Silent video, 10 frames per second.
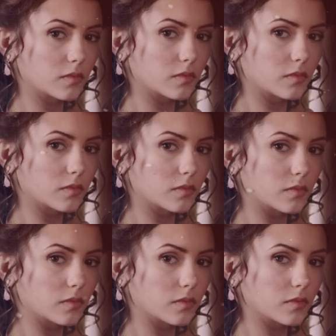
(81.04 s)

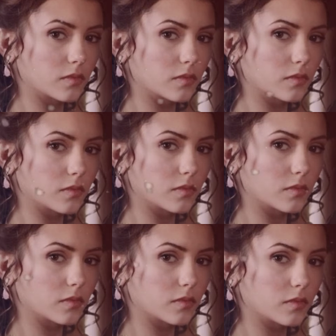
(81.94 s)

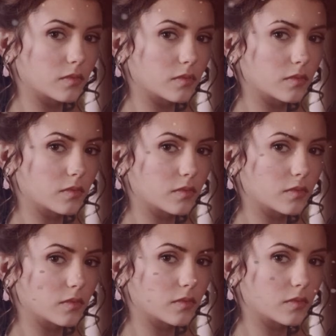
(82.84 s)

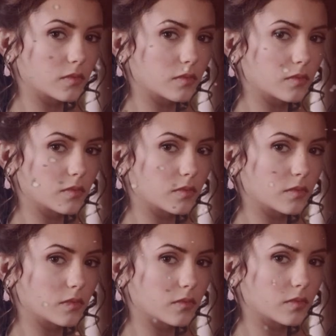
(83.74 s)

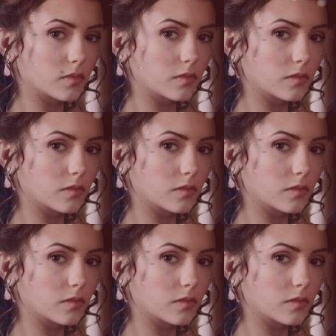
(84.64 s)
(no one is talking)